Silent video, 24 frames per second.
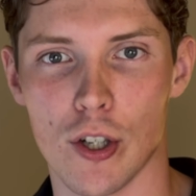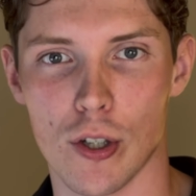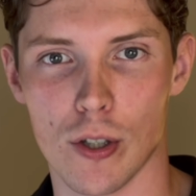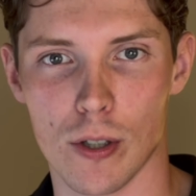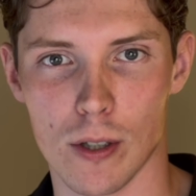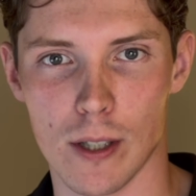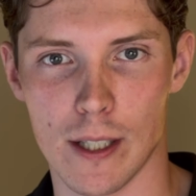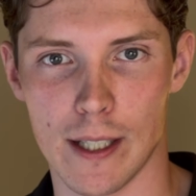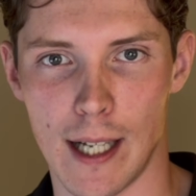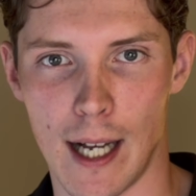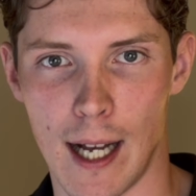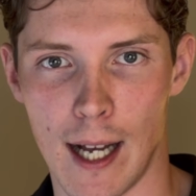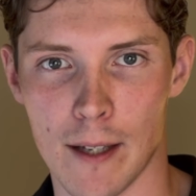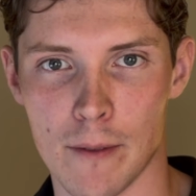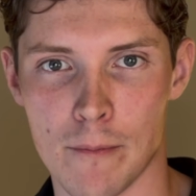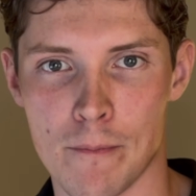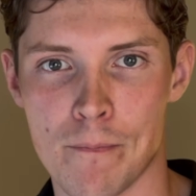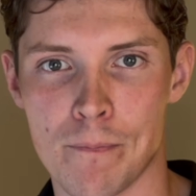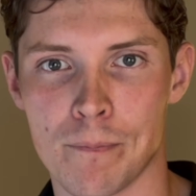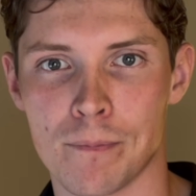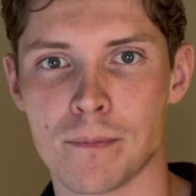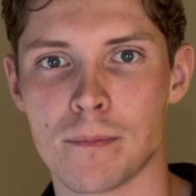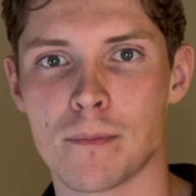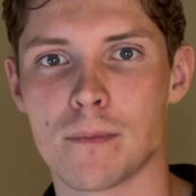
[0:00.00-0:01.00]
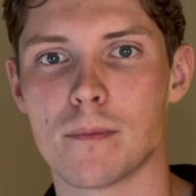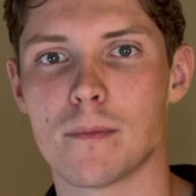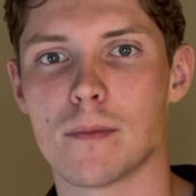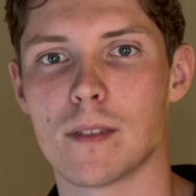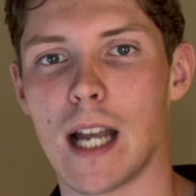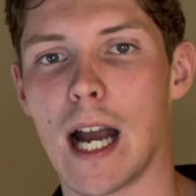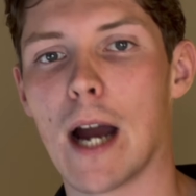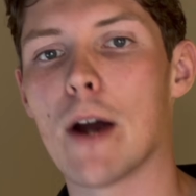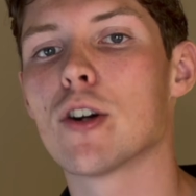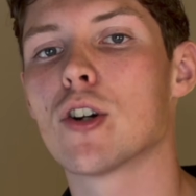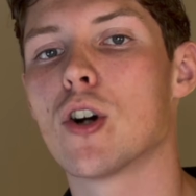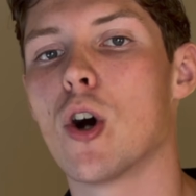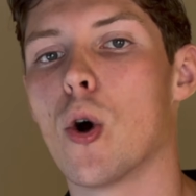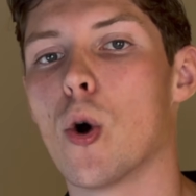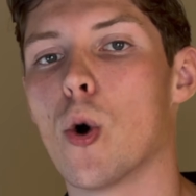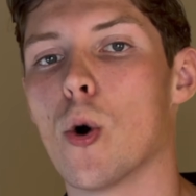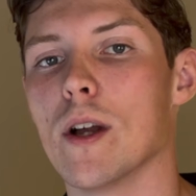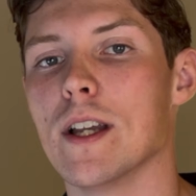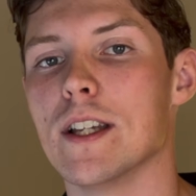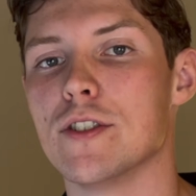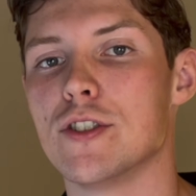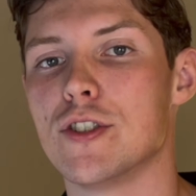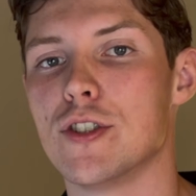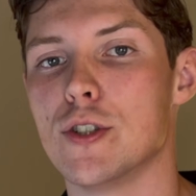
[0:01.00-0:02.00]
early on. Our goal
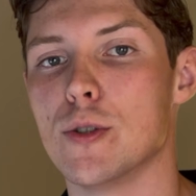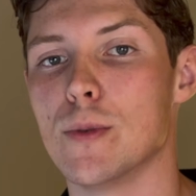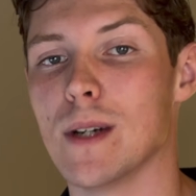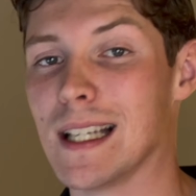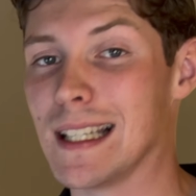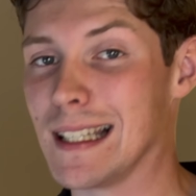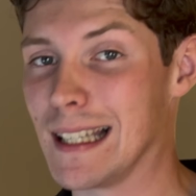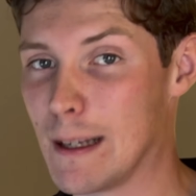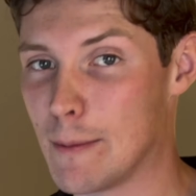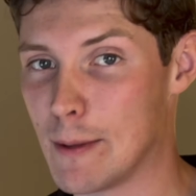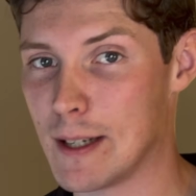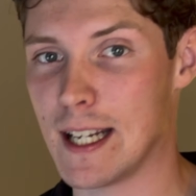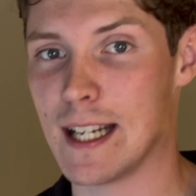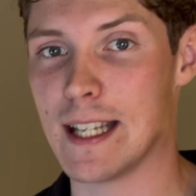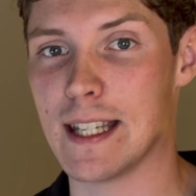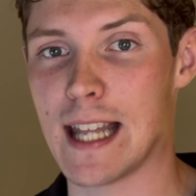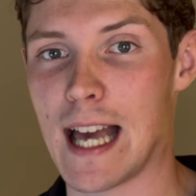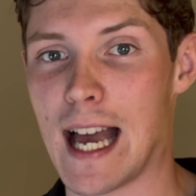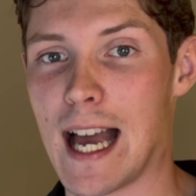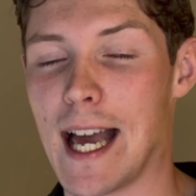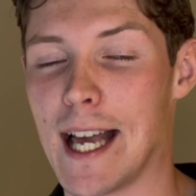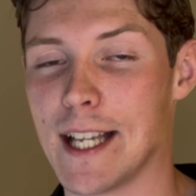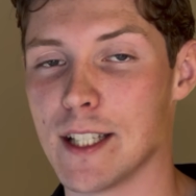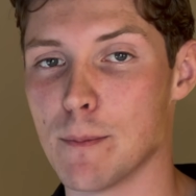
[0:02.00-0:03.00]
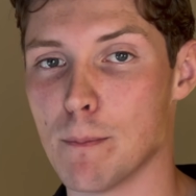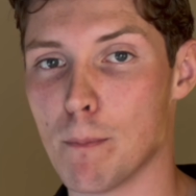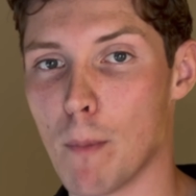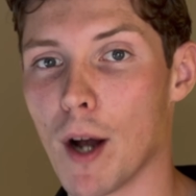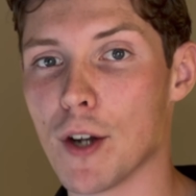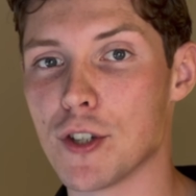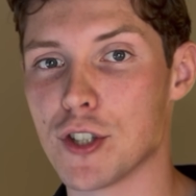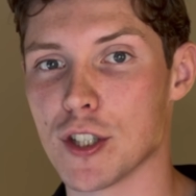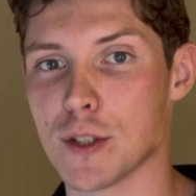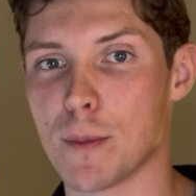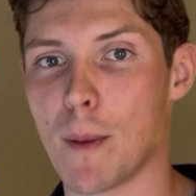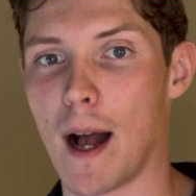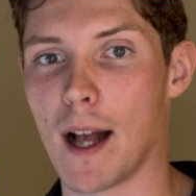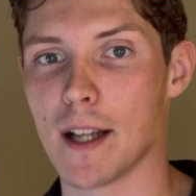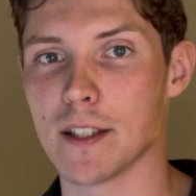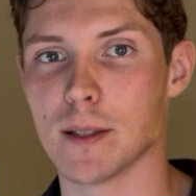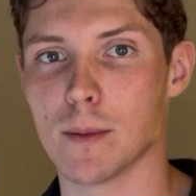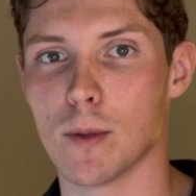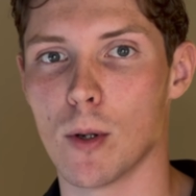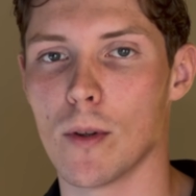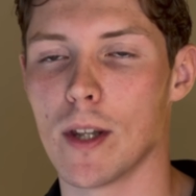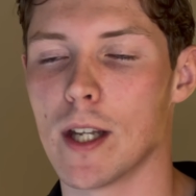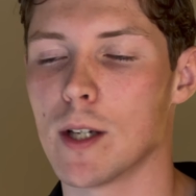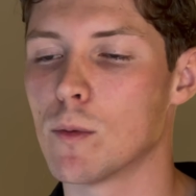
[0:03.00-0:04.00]
is to eliminate that as much as
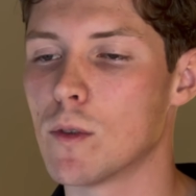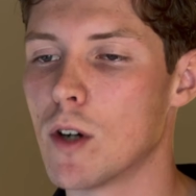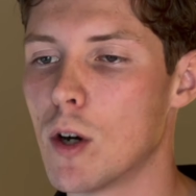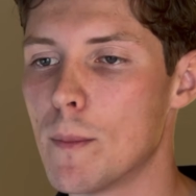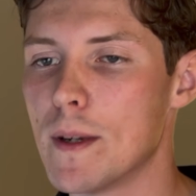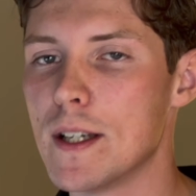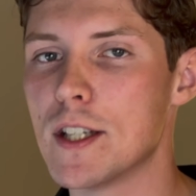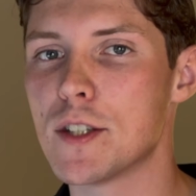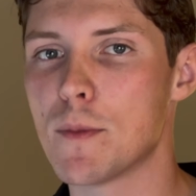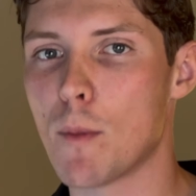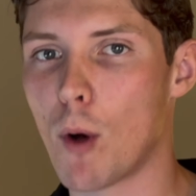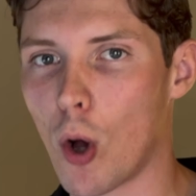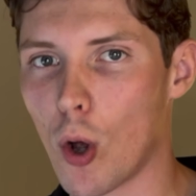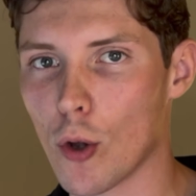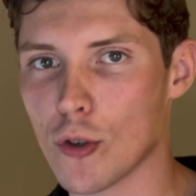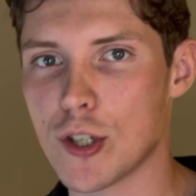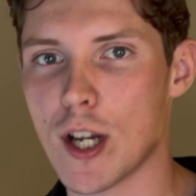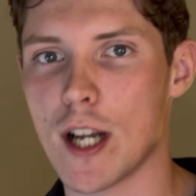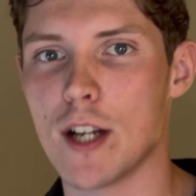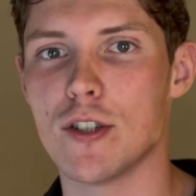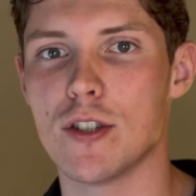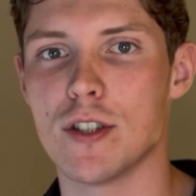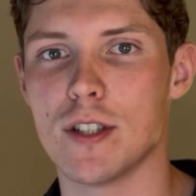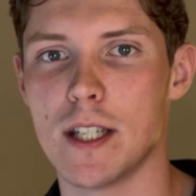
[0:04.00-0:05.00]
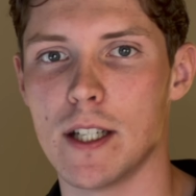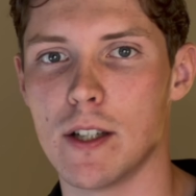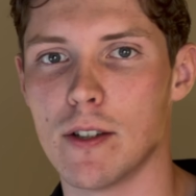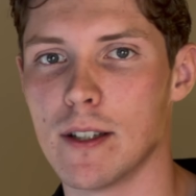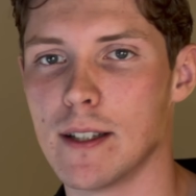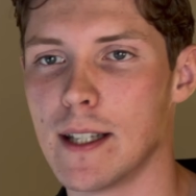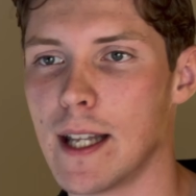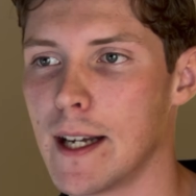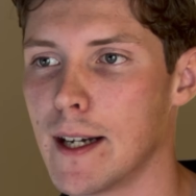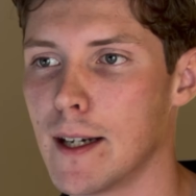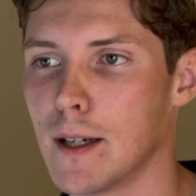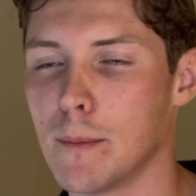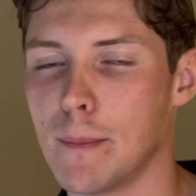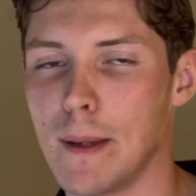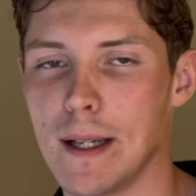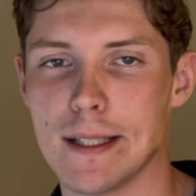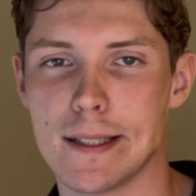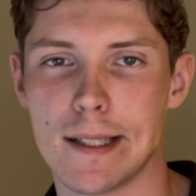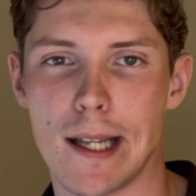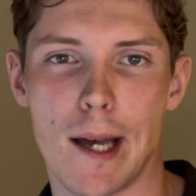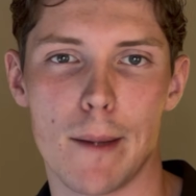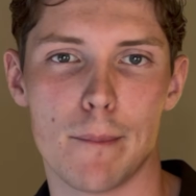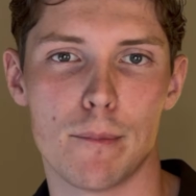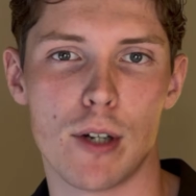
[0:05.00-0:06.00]
possible. There will be small changes here and there
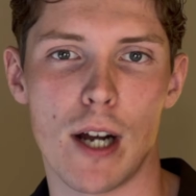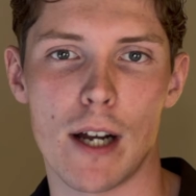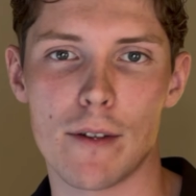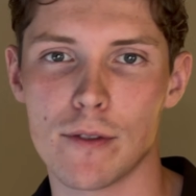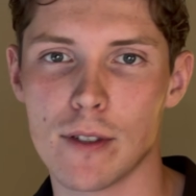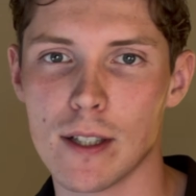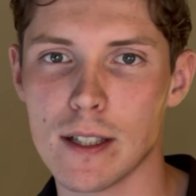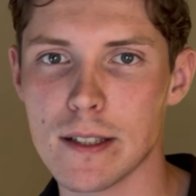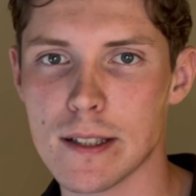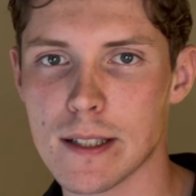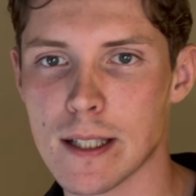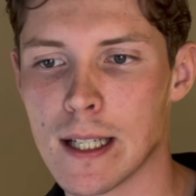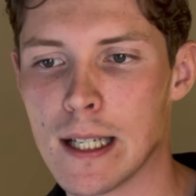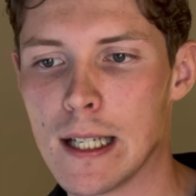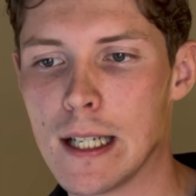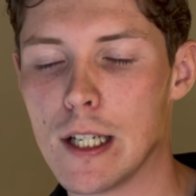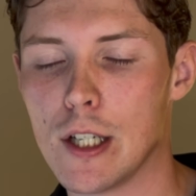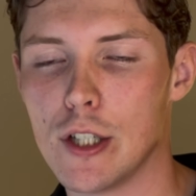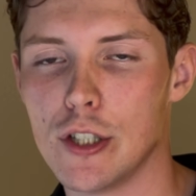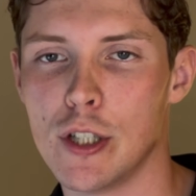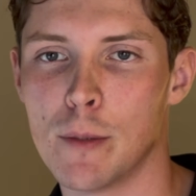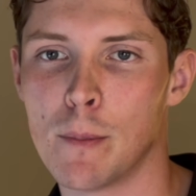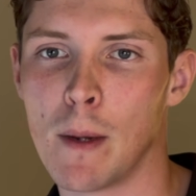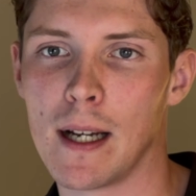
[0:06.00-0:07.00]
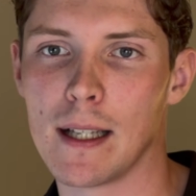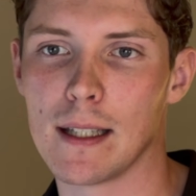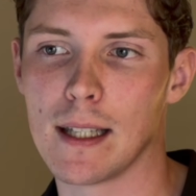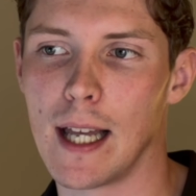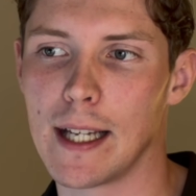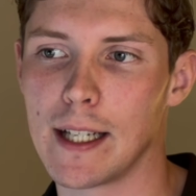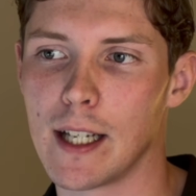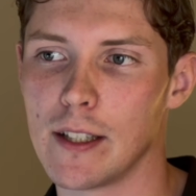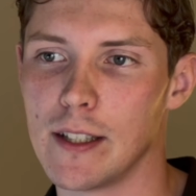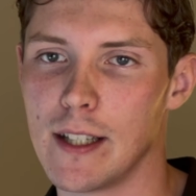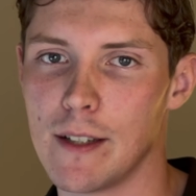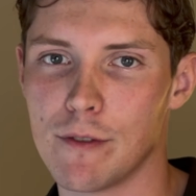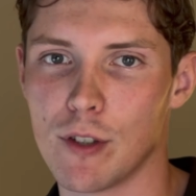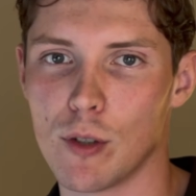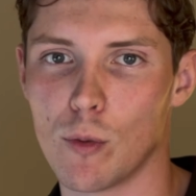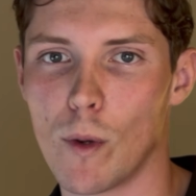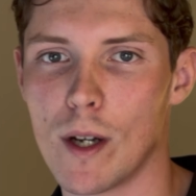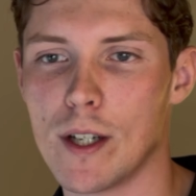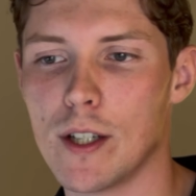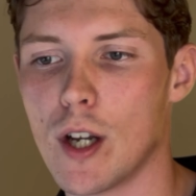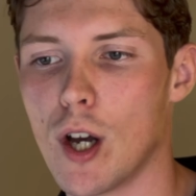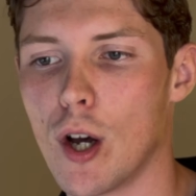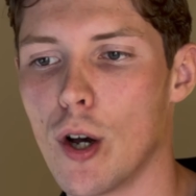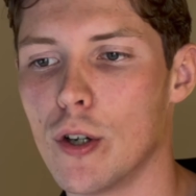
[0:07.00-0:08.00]
based on preference. You might like a different
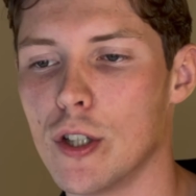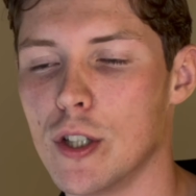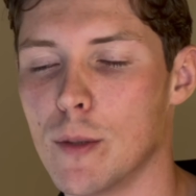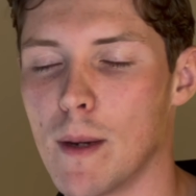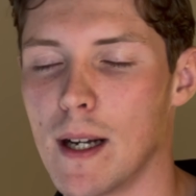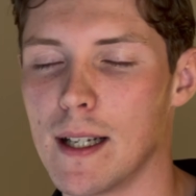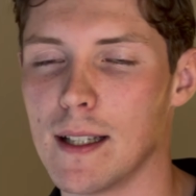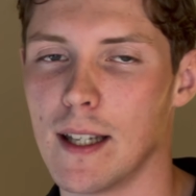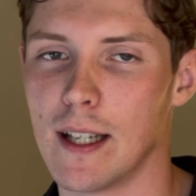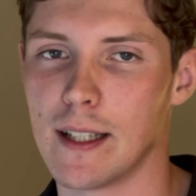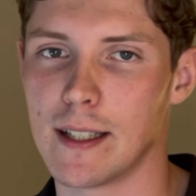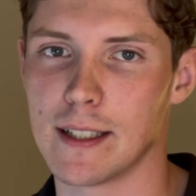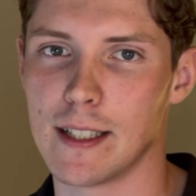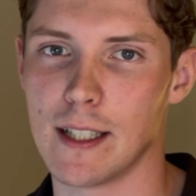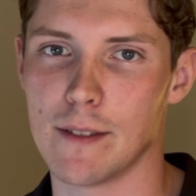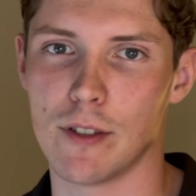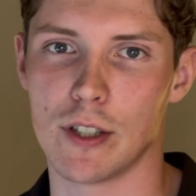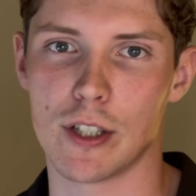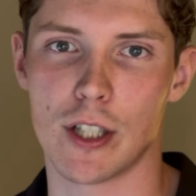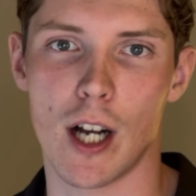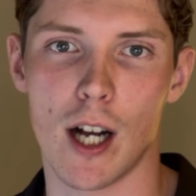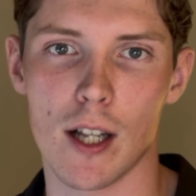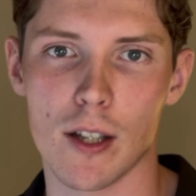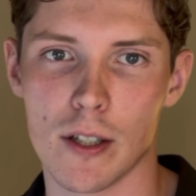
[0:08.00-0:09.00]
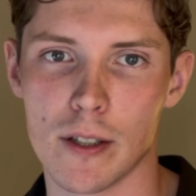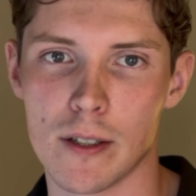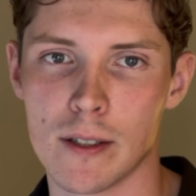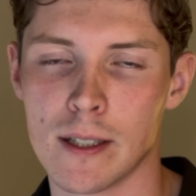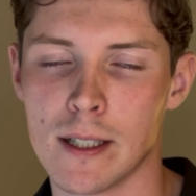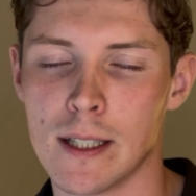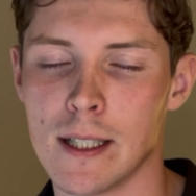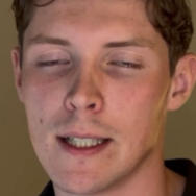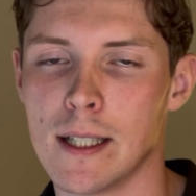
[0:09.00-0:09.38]
window, you might like a different color,